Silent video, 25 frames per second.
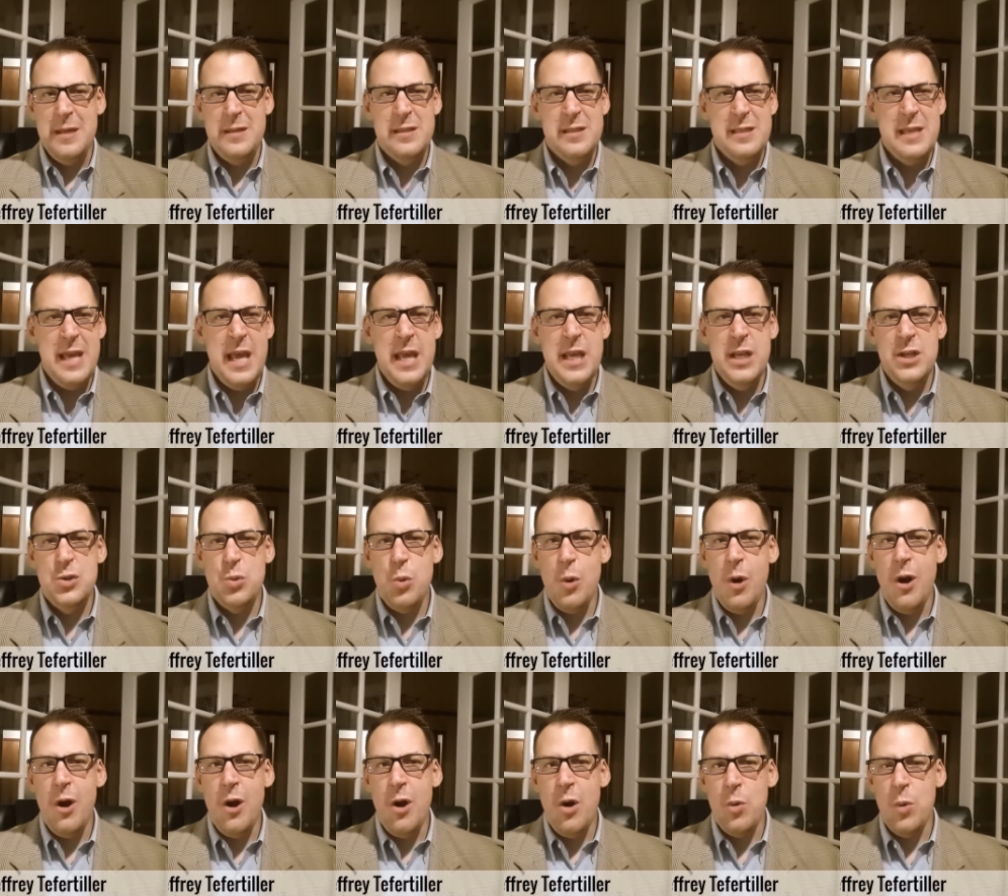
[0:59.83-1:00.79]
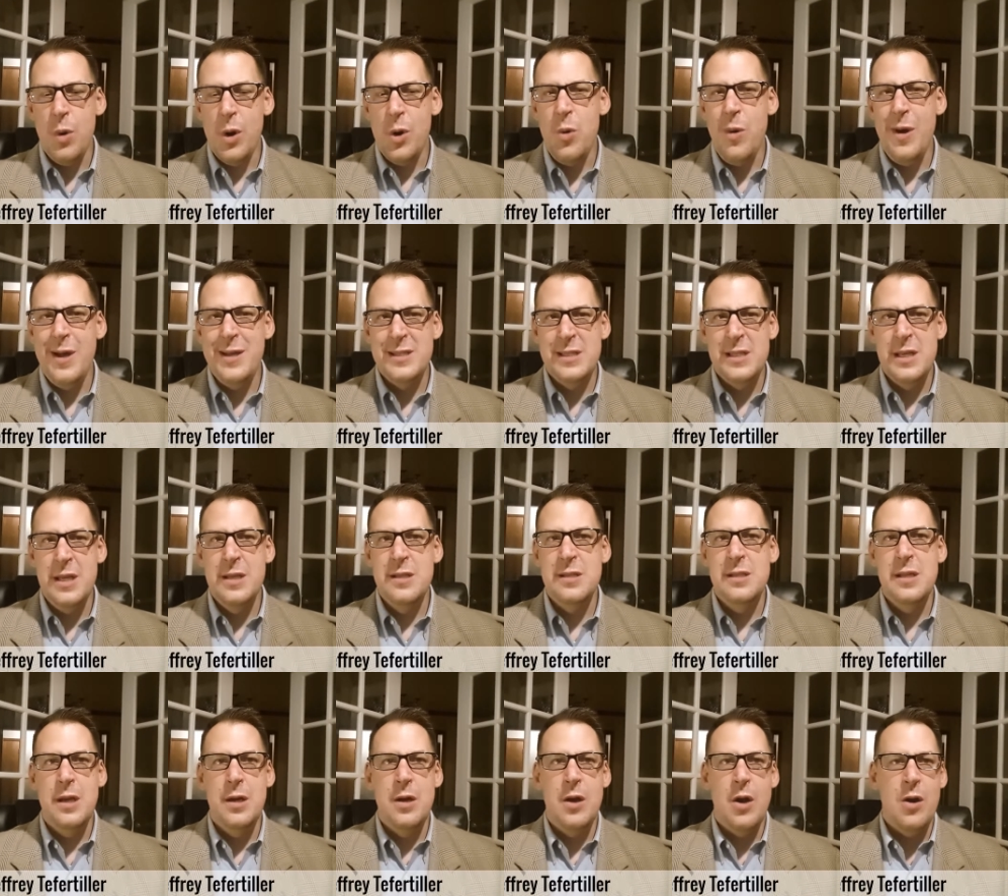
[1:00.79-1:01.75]
stage where our request
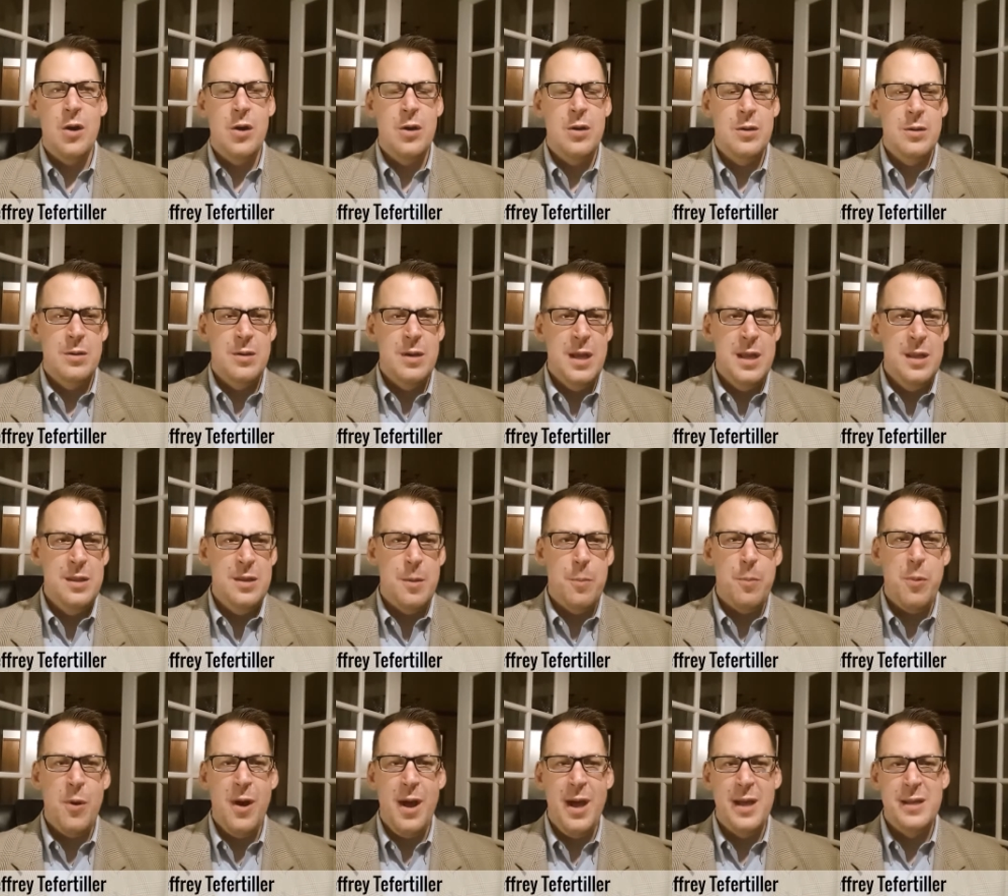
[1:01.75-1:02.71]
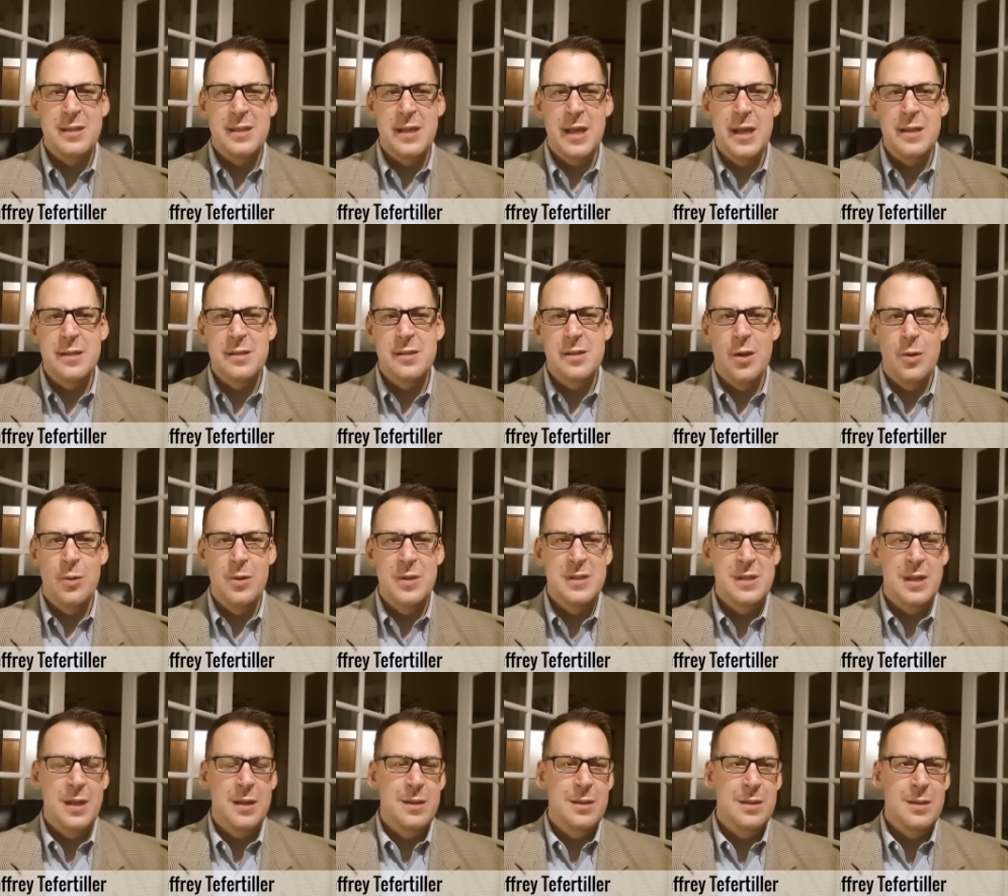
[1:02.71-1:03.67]
is in our in the process. So
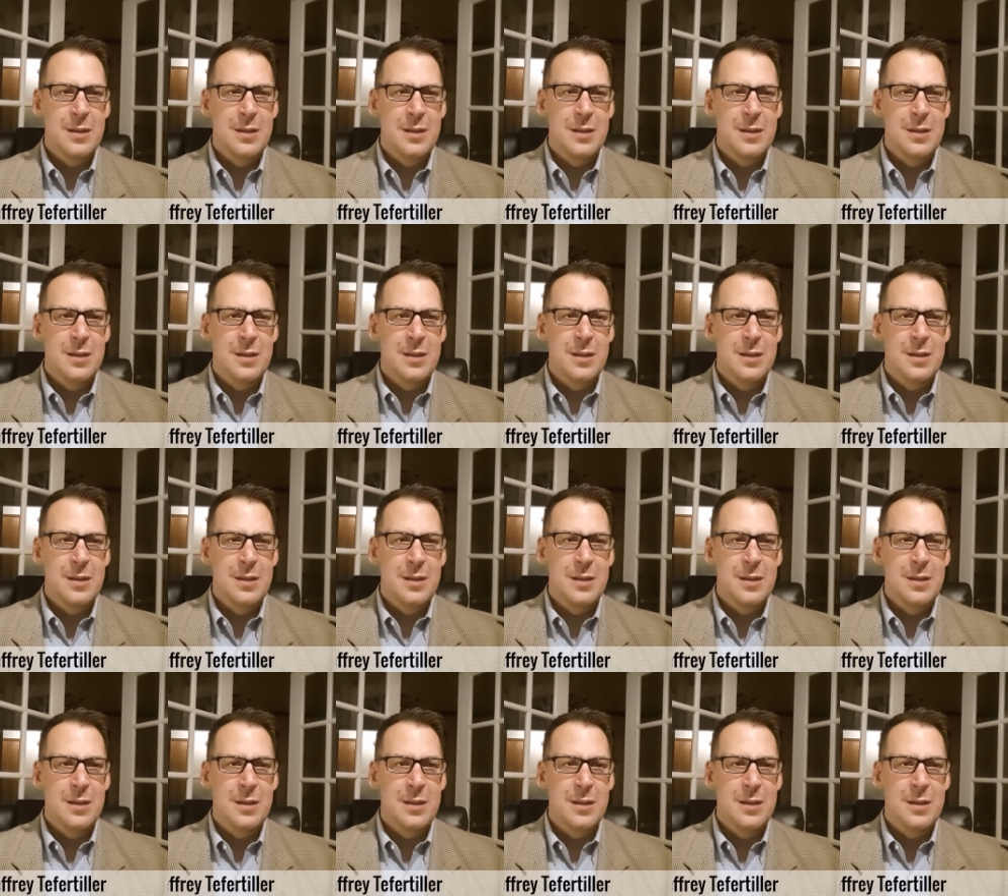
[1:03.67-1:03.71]
is it